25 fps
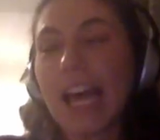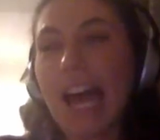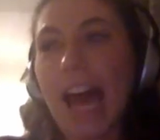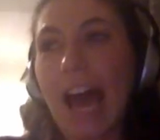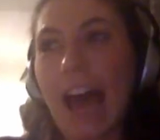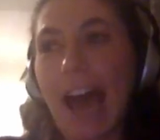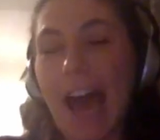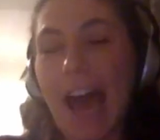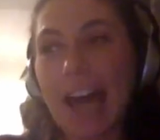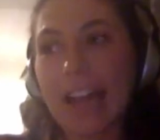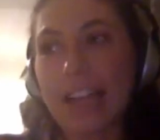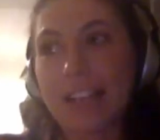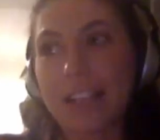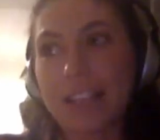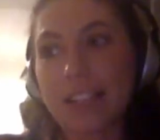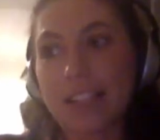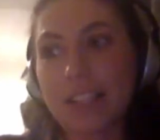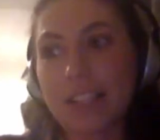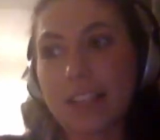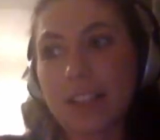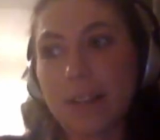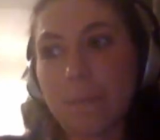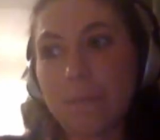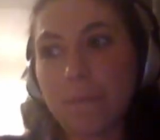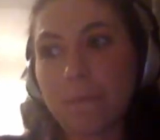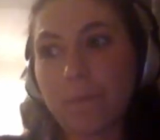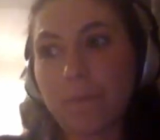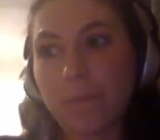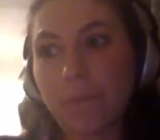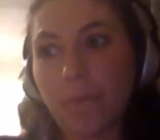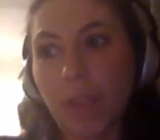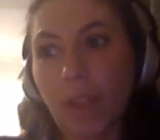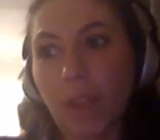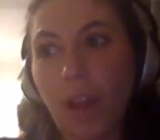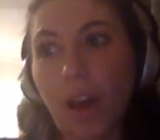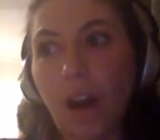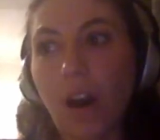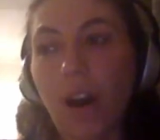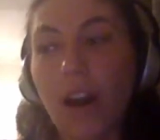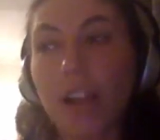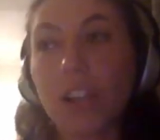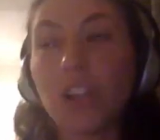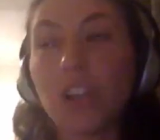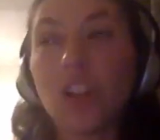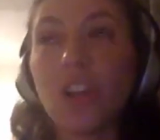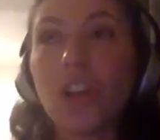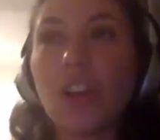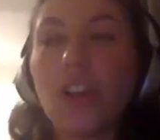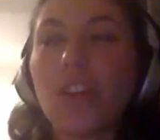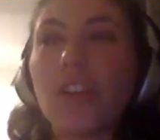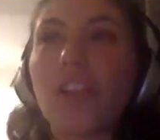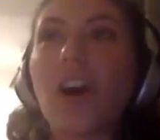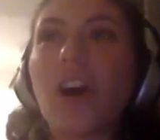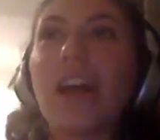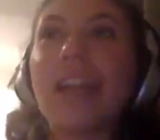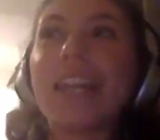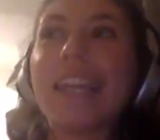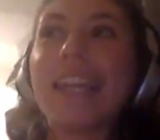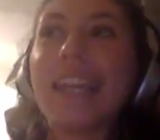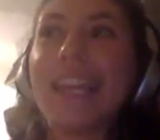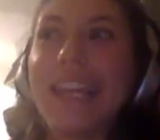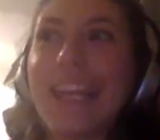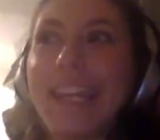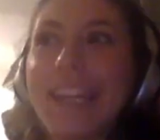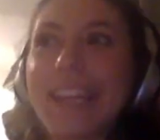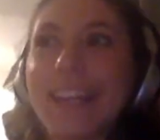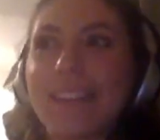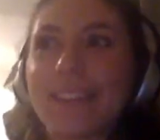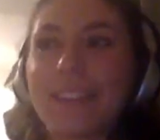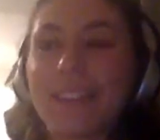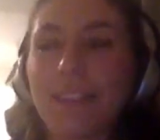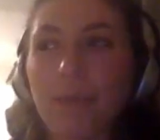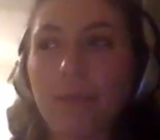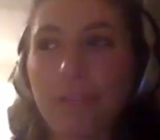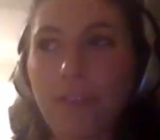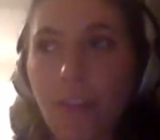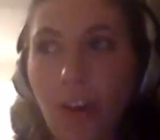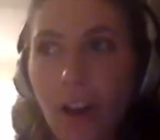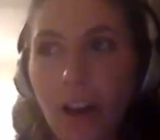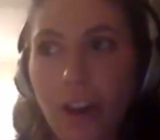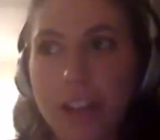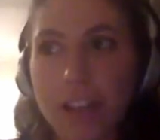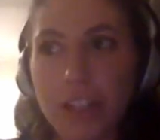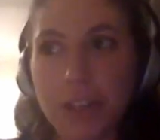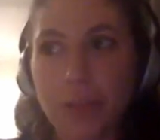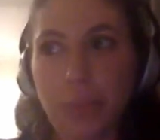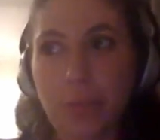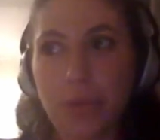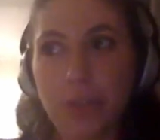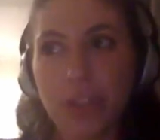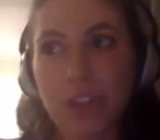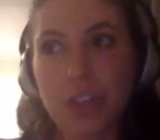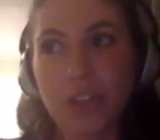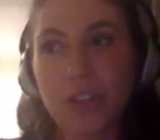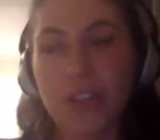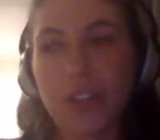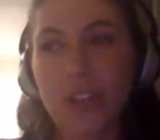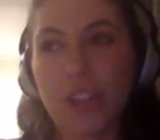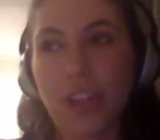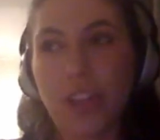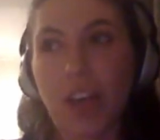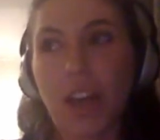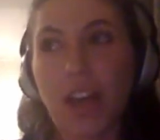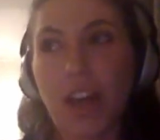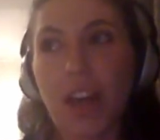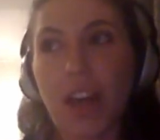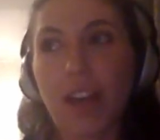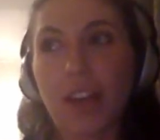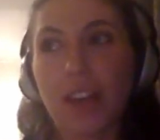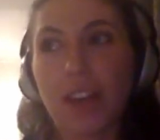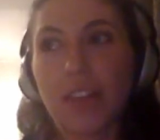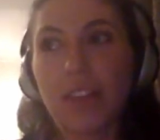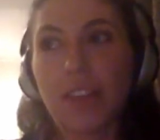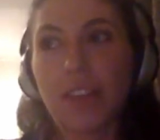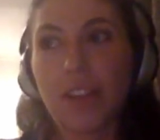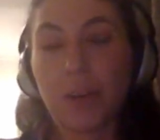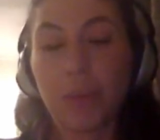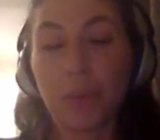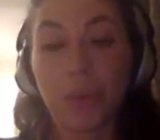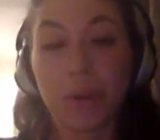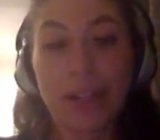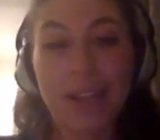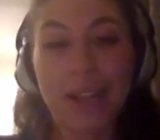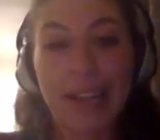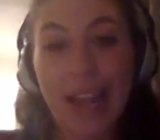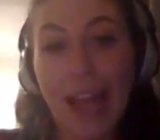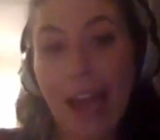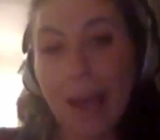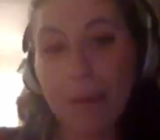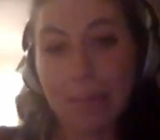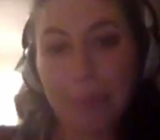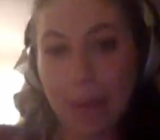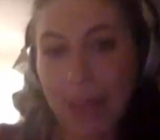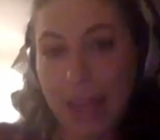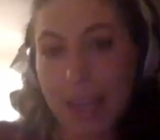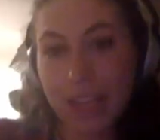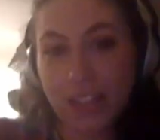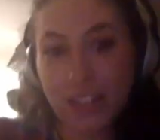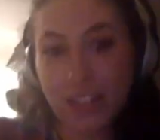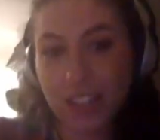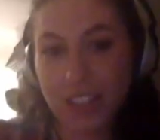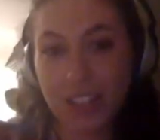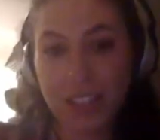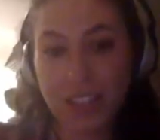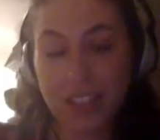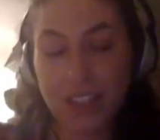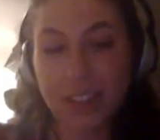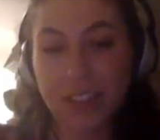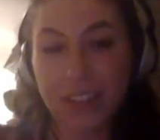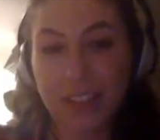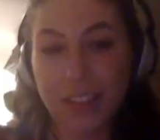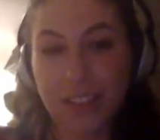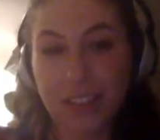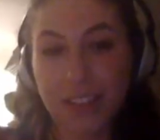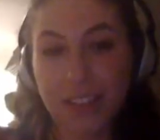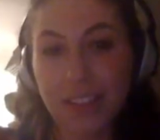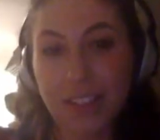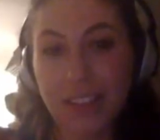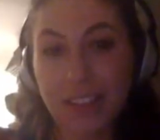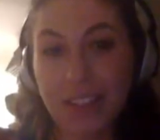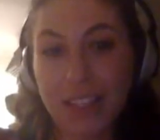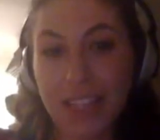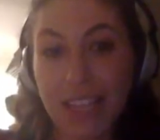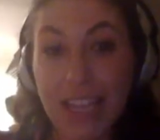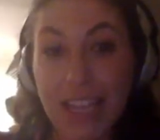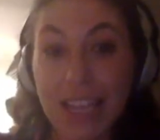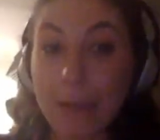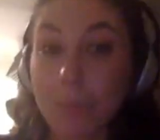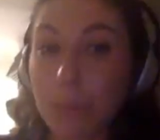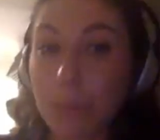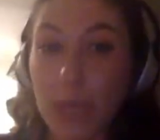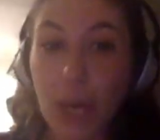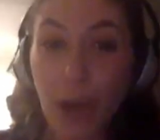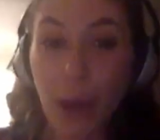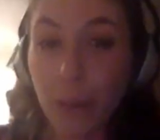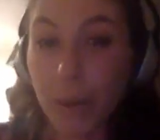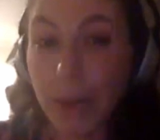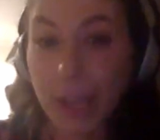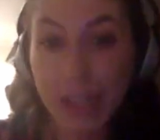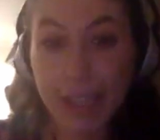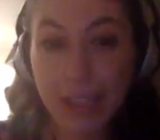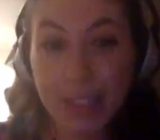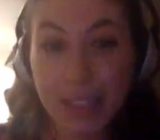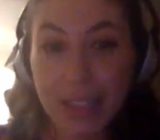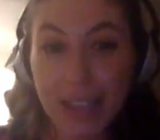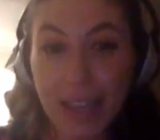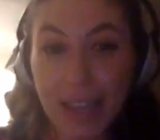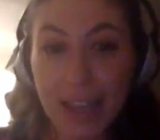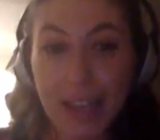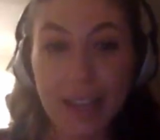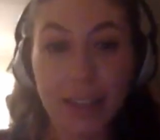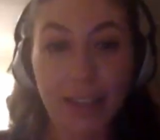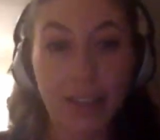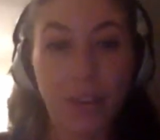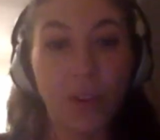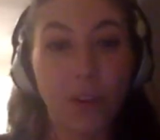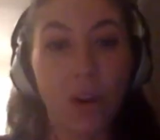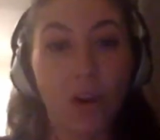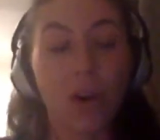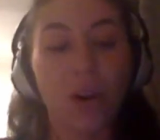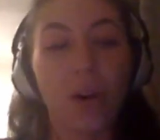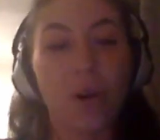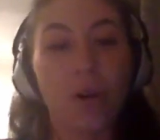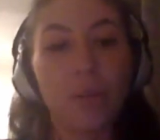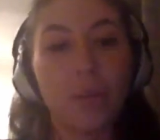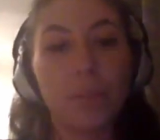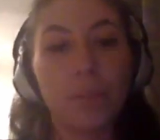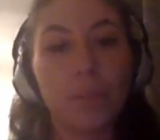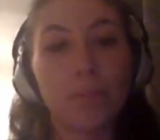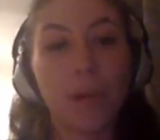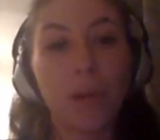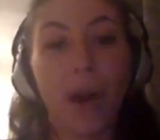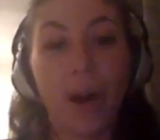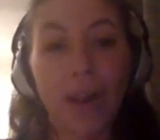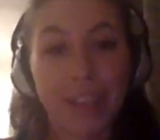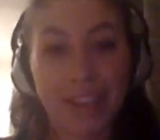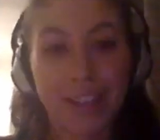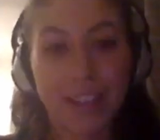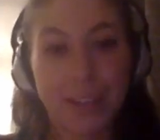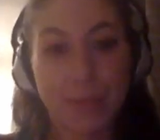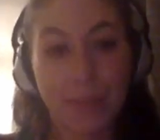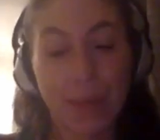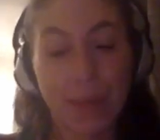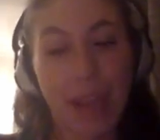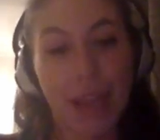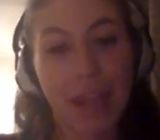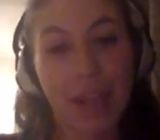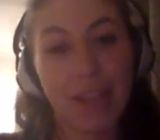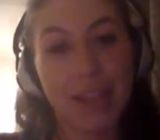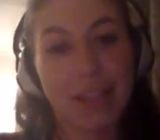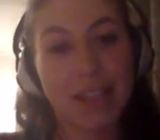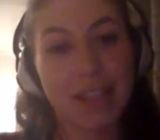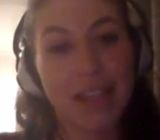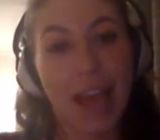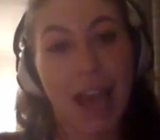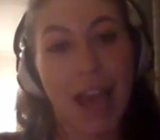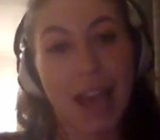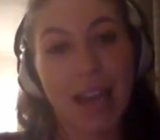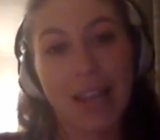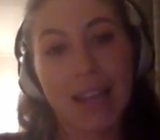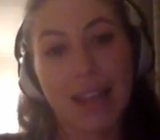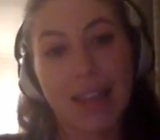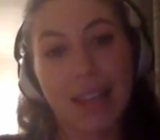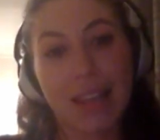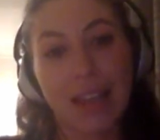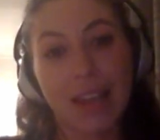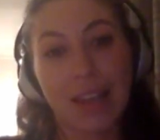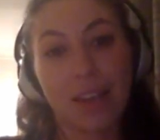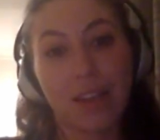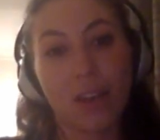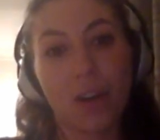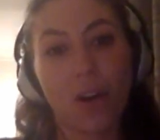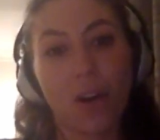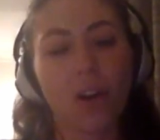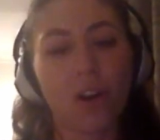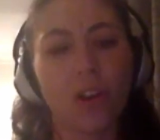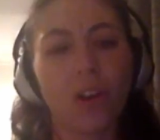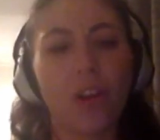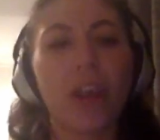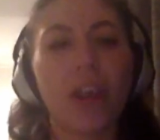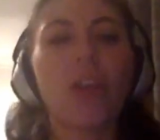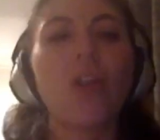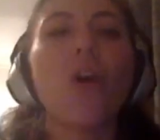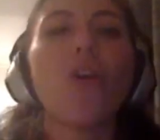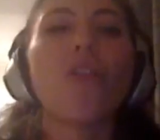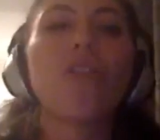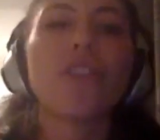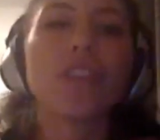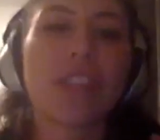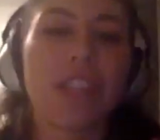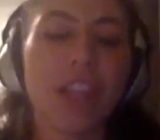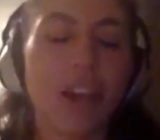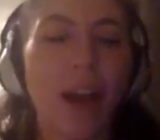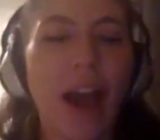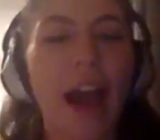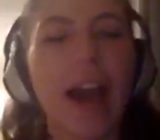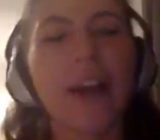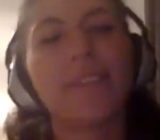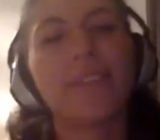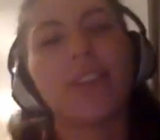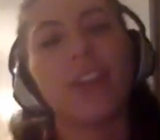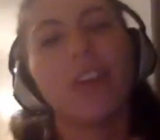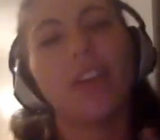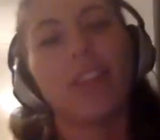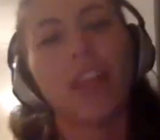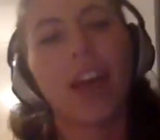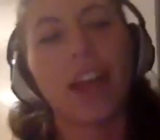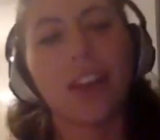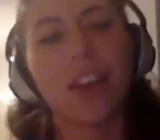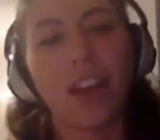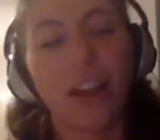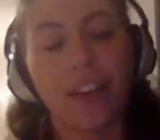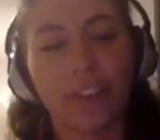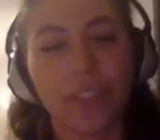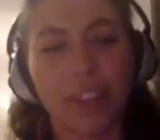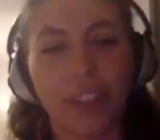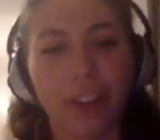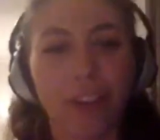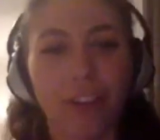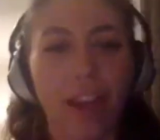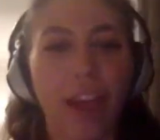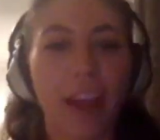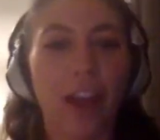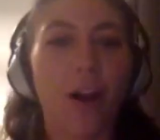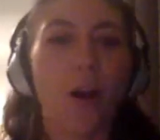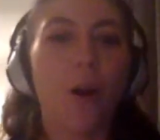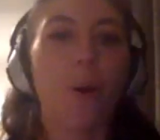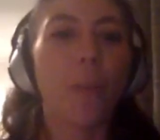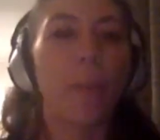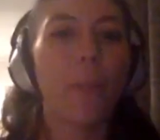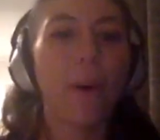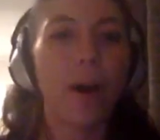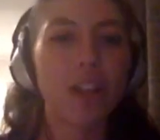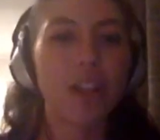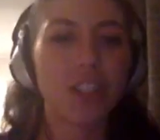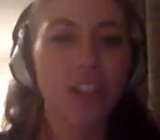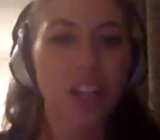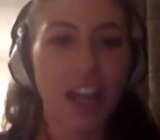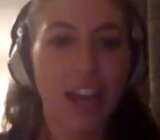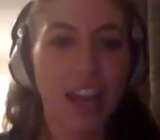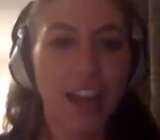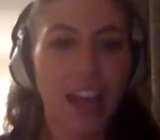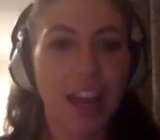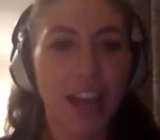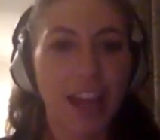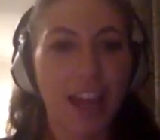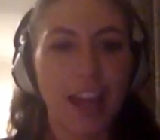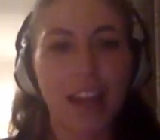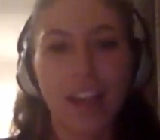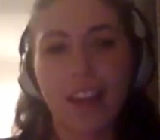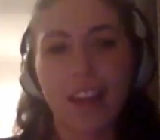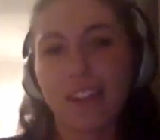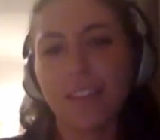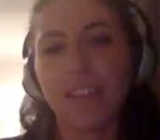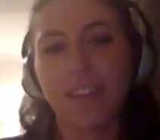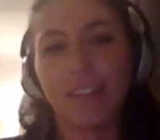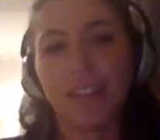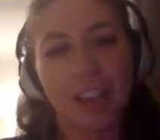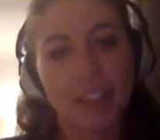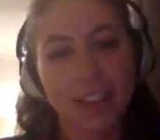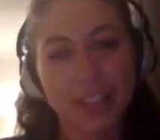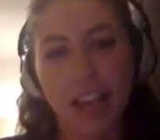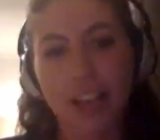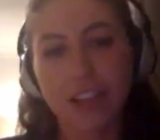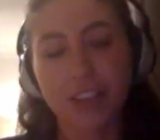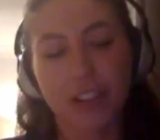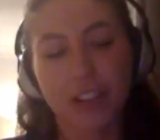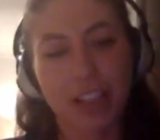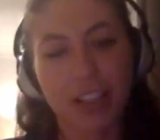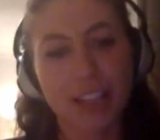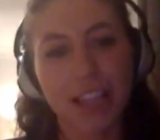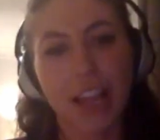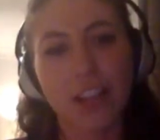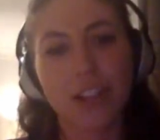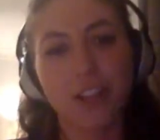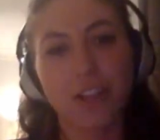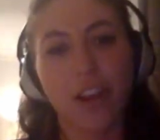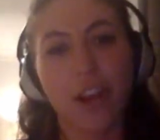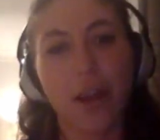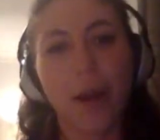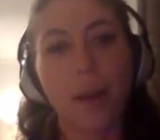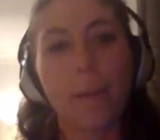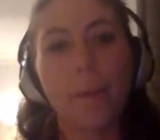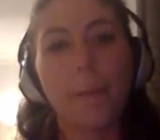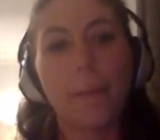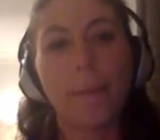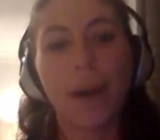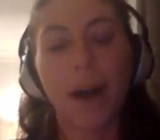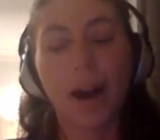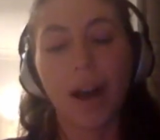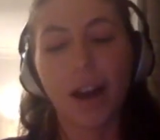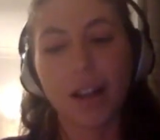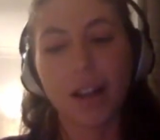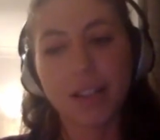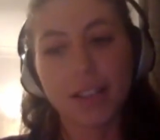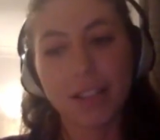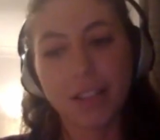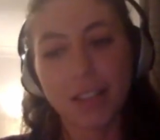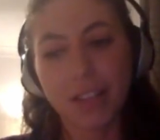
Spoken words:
And I knew that I needed to find a producer that would let me just keep going and not bind me to anything concrete. And obviously you have to create a whole budget, etc. But